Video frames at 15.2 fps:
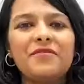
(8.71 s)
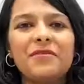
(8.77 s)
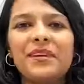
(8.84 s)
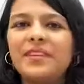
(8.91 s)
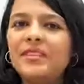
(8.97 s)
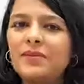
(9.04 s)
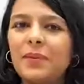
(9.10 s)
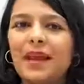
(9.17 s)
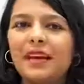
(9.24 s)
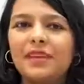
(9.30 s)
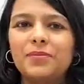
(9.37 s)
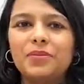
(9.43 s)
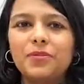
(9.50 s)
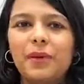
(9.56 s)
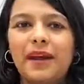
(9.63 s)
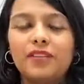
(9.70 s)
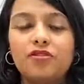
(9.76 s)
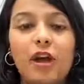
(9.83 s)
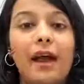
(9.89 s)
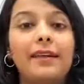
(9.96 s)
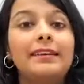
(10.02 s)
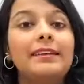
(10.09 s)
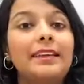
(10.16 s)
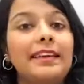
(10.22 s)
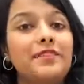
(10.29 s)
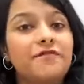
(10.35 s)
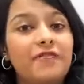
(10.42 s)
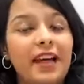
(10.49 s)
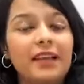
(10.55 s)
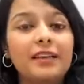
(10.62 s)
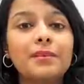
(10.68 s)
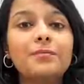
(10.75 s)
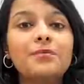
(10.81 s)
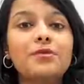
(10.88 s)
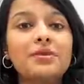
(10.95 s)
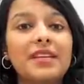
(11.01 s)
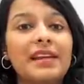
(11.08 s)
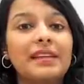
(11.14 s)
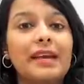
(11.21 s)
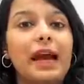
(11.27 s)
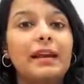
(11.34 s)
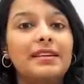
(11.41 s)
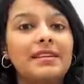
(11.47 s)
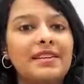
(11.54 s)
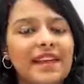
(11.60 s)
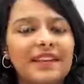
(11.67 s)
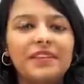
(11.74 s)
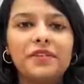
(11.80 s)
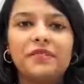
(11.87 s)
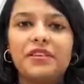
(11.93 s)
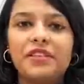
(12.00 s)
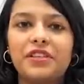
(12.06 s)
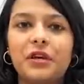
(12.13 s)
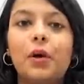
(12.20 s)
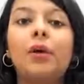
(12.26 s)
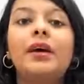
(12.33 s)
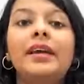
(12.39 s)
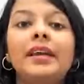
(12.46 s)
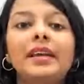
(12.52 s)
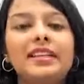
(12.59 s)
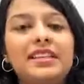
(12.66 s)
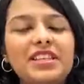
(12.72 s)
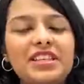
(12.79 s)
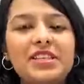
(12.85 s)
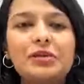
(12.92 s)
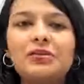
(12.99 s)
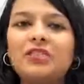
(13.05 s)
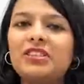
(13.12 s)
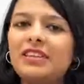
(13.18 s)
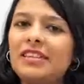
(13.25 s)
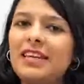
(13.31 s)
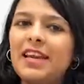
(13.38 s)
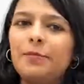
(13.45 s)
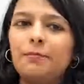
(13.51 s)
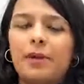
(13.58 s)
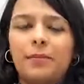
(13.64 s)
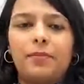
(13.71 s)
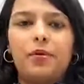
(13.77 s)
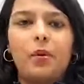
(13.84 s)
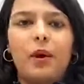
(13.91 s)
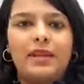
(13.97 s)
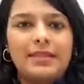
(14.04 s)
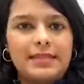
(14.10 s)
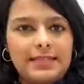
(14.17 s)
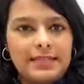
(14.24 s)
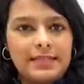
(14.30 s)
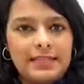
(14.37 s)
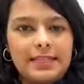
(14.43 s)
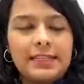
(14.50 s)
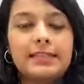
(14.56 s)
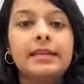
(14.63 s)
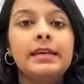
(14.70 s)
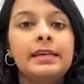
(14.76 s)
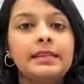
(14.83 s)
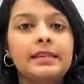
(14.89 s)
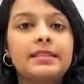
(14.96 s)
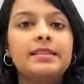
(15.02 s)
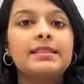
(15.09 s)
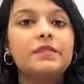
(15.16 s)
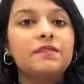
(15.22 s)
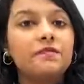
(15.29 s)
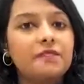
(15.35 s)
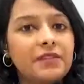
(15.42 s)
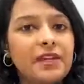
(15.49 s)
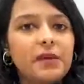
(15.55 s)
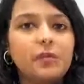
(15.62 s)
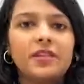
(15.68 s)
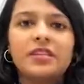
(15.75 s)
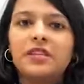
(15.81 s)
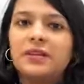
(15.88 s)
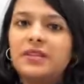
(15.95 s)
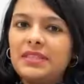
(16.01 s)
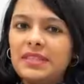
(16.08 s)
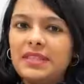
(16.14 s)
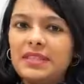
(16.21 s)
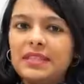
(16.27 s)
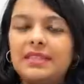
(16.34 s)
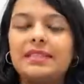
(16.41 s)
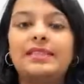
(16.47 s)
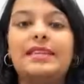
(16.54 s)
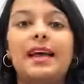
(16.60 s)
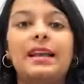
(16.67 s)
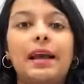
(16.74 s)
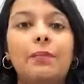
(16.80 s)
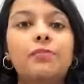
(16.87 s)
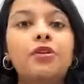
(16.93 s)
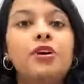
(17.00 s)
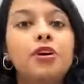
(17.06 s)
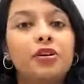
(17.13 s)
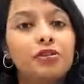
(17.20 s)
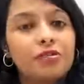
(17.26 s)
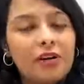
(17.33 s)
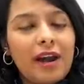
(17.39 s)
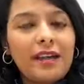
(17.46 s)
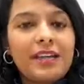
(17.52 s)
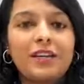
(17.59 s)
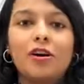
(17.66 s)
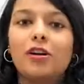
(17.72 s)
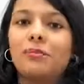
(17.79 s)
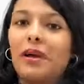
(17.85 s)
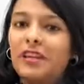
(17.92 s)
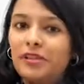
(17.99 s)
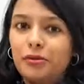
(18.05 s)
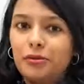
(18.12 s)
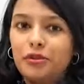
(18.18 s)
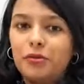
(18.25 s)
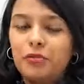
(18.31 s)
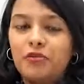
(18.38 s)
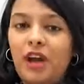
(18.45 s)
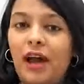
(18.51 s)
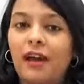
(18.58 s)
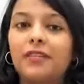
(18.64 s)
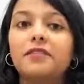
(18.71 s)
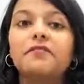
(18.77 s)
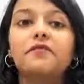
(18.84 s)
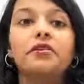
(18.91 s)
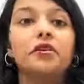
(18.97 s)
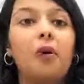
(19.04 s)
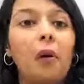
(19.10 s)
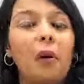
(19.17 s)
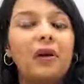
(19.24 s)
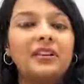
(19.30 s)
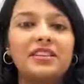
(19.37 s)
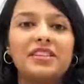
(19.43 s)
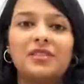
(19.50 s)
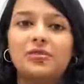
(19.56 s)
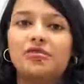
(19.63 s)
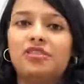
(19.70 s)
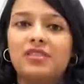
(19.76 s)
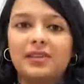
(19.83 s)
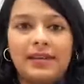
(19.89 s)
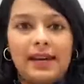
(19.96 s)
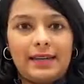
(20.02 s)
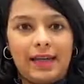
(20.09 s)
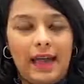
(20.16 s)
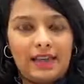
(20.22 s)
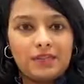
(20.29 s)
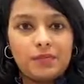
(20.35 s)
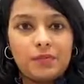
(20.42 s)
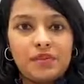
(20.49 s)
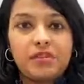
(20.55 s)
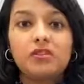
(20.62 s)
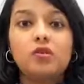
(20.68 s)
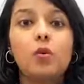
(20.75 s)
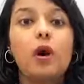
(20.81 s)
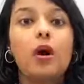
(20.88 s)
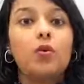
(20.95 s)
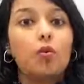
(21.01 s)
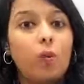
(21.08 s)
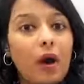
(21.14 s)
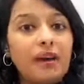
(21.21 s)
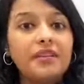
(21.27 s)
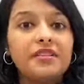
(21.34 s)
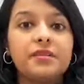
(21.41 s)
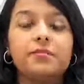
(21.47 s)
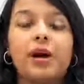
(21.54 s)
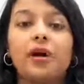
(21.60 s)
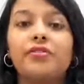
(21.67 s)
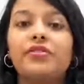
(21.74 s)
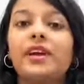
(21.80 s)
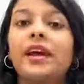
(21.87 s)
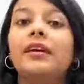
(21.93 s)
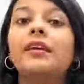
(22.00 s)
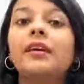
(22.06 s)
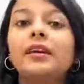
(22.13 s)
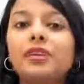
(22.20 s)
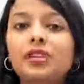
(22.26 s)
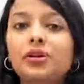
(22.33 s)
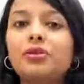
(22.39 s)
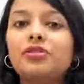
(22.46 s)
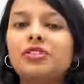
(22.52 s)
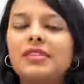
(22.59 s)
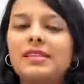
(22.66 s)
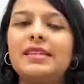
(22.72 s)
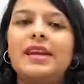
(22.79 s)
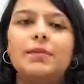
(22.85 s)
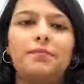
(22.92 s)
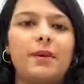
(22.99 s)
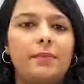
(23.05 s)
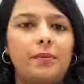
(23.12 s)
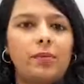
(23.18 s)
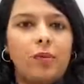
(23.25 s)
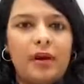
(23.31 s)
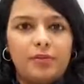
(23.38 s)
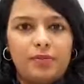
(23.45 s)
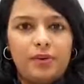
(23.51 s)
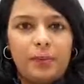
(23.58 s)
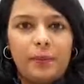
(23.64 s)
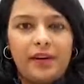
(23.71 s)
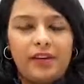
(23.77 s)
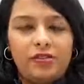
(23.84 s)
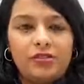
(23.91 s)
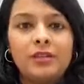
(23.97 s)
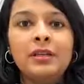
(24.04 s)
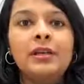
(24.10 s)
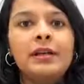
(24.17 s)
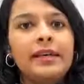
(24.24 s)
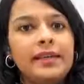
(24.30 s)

friends, welcome to my channel and welcome to yet another video in the UGC NET Paper 1 series. This is a free video series that I'm running on my YouTube channel for all the UGC NET aspirants who are worried about their UGC NET Paper 1 preparation.